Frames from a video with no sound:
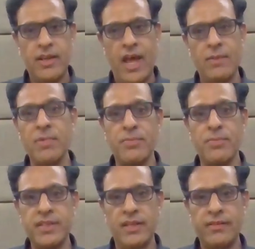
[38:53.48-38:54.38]
And
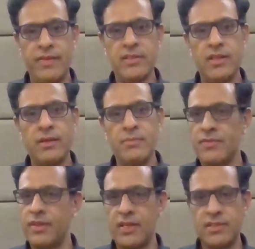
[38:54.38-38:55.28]
people say in the Western
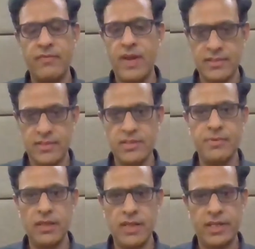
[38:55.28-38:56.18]
Hemisphere that's the
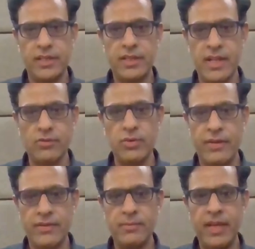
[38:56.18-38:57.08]
fastest build that would
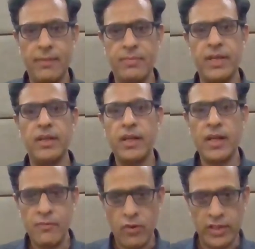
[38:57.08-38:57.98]
ever be happening
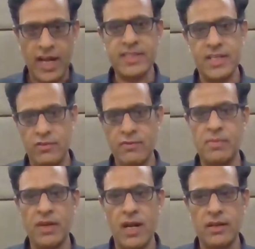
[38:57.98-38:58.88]
for that size of a
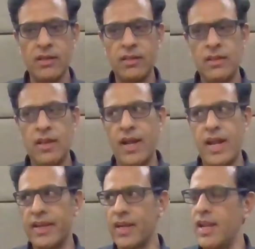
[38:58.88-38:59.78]
plant. And
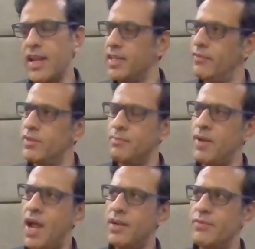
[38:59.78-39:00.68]
I recollect there was a
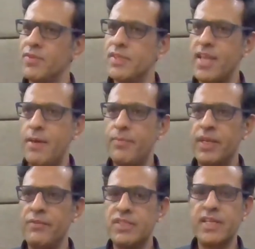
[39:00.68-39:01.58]
plant which was
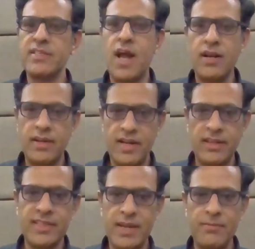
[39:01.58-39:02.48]
happening, which just started at
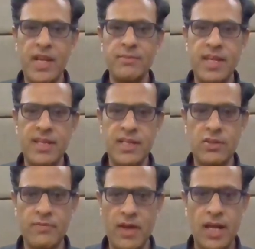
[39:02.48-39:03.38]
the same time as
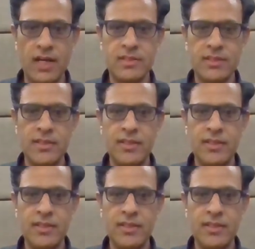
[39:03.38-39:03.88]
that of ours.